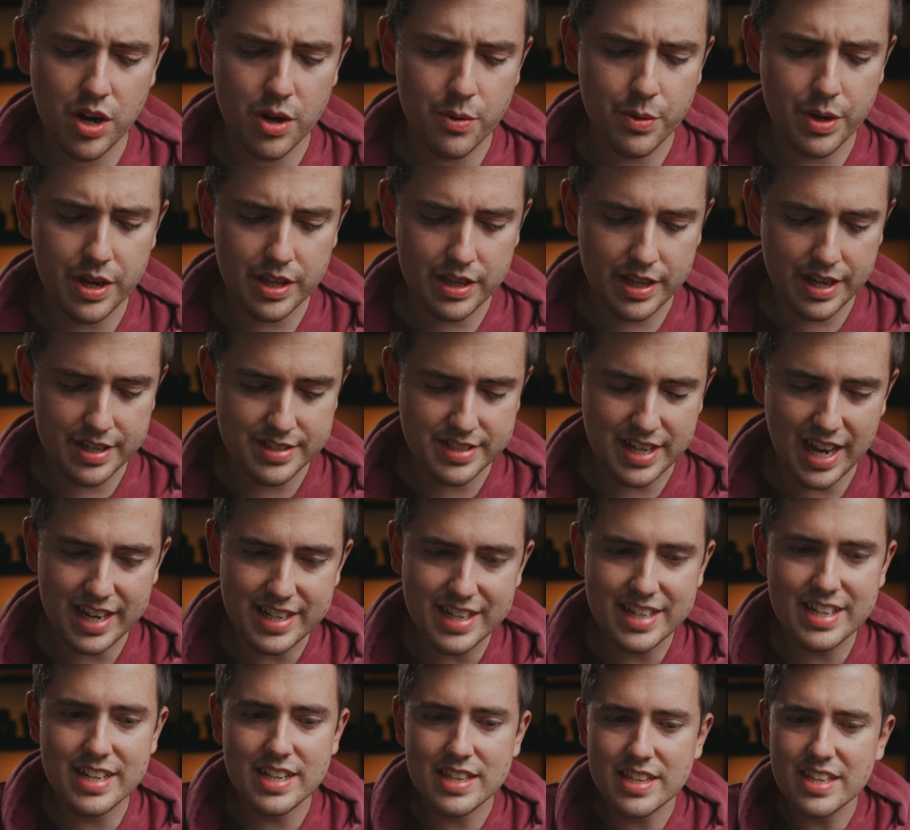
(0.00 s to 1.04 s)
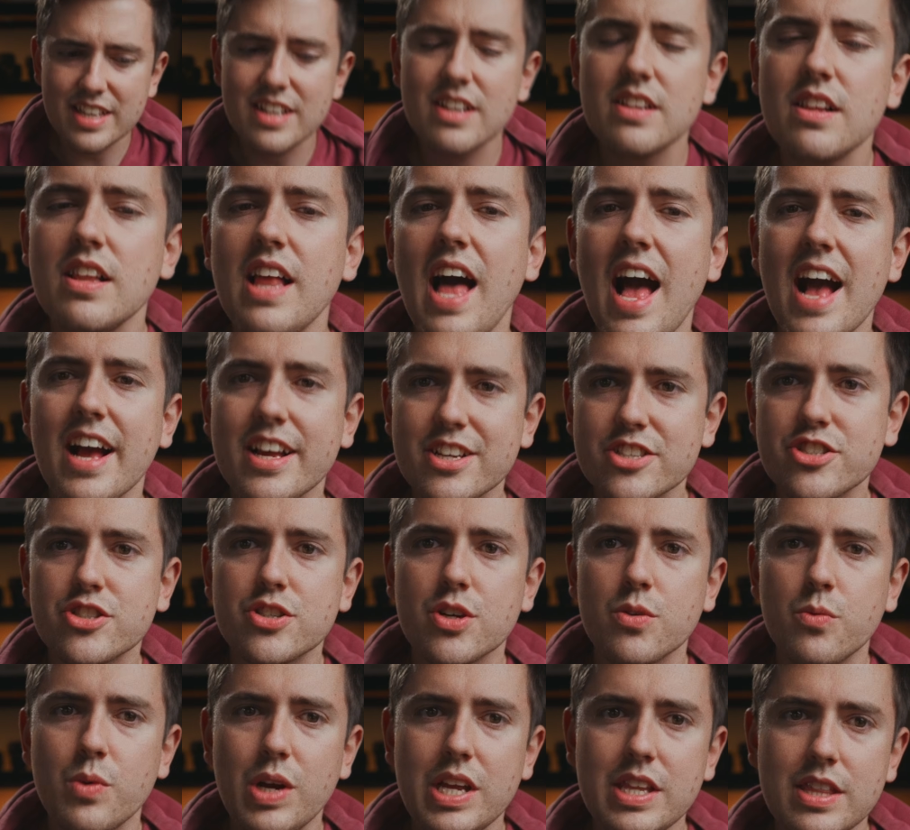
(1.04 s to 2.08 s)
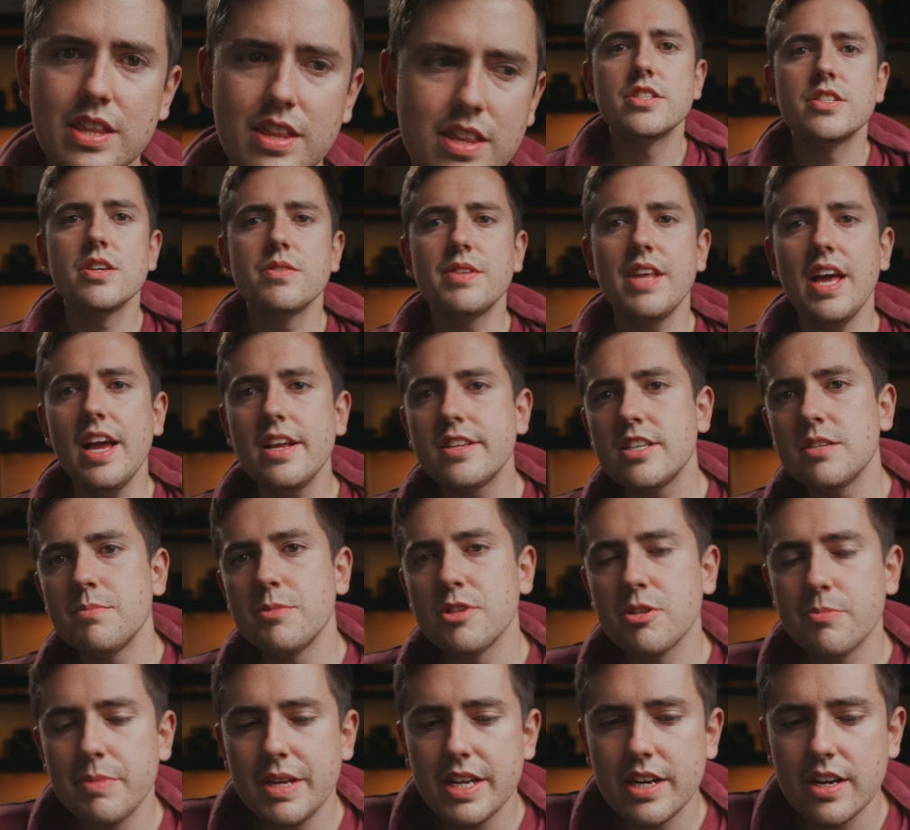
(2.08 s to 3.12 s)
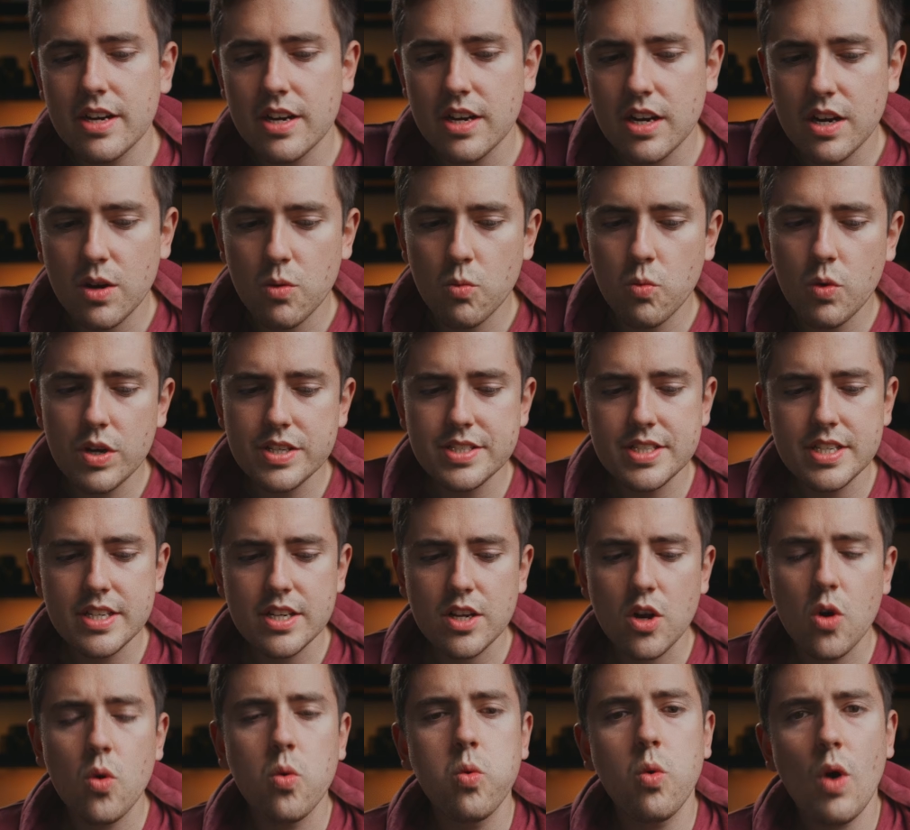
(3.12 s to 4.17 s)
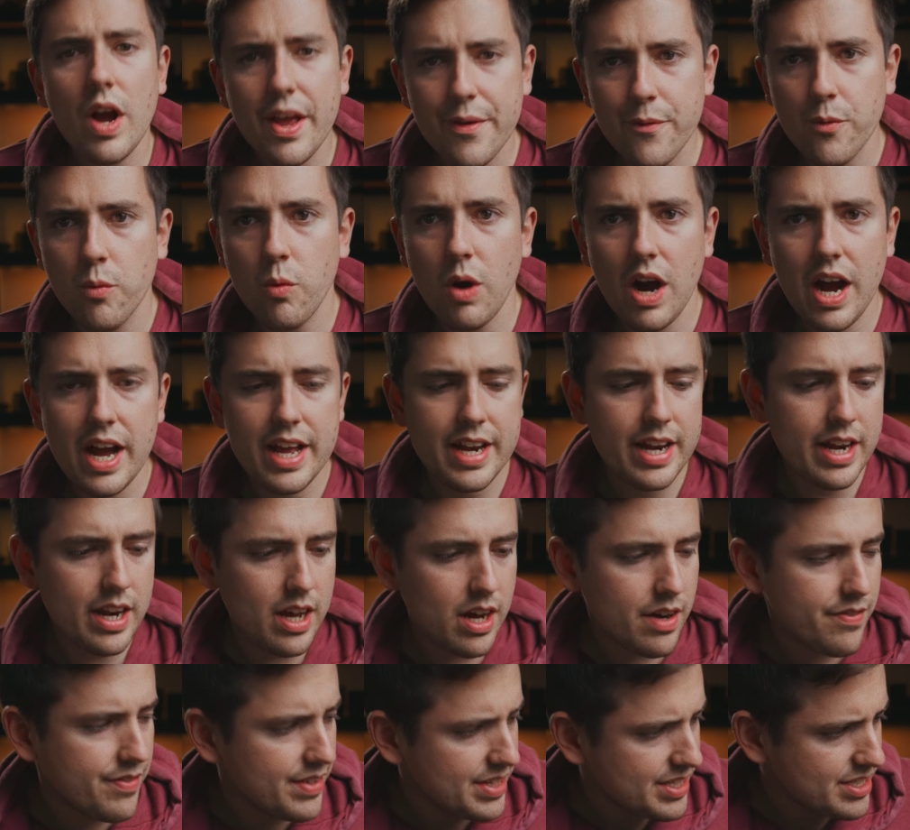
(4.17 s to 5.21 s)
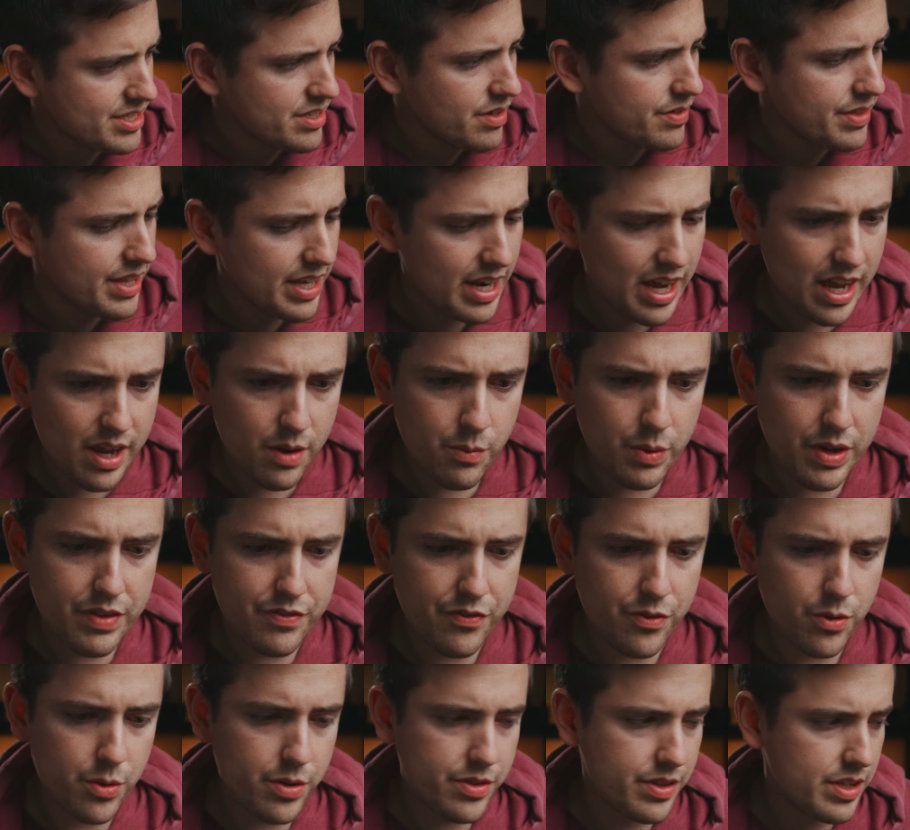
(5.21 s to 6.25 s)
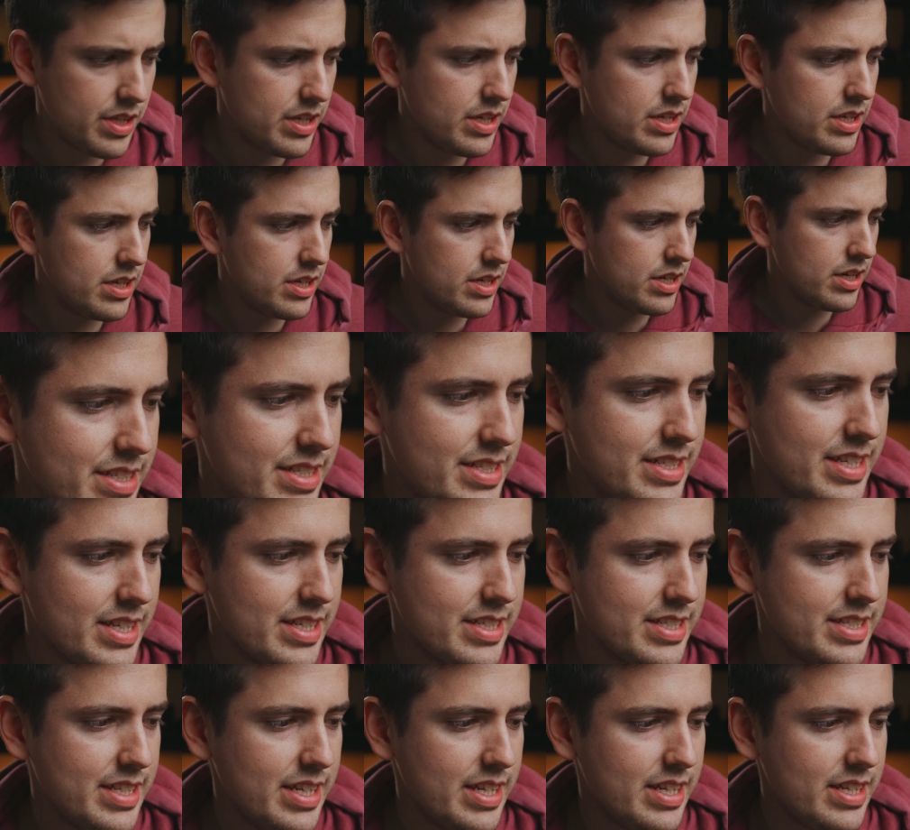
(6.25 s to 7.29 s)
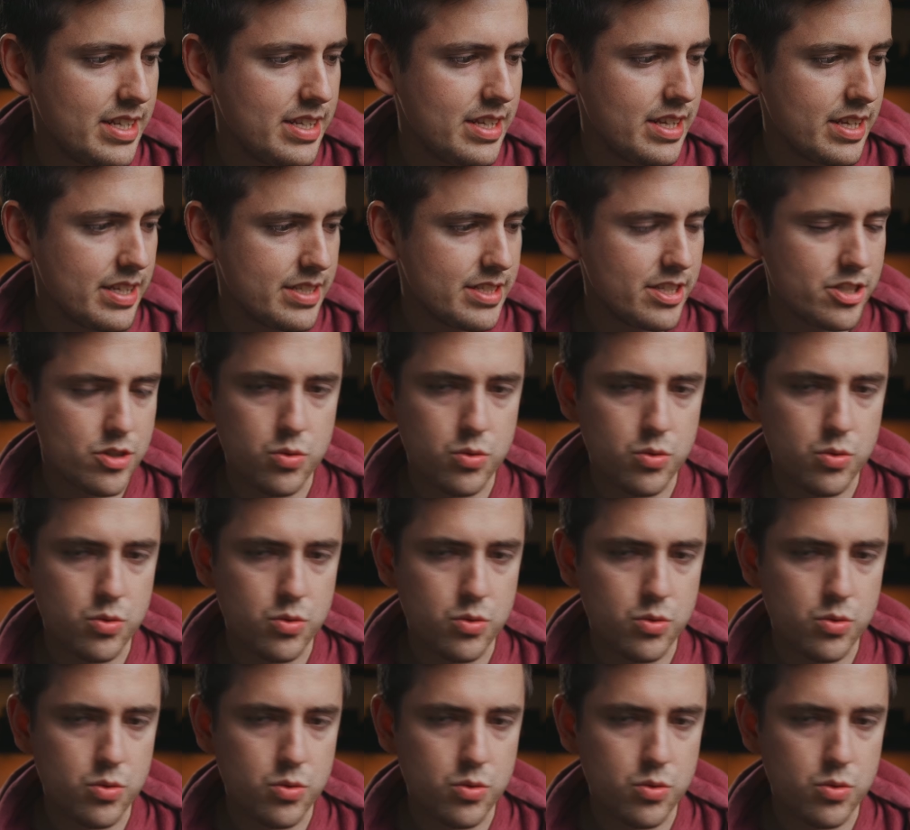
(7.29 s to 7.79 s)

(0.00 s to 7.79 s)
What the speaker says: I realized I needed a little extra width. So the 18 millimeter wasn't quite wide enough. And so then I went for the 16 to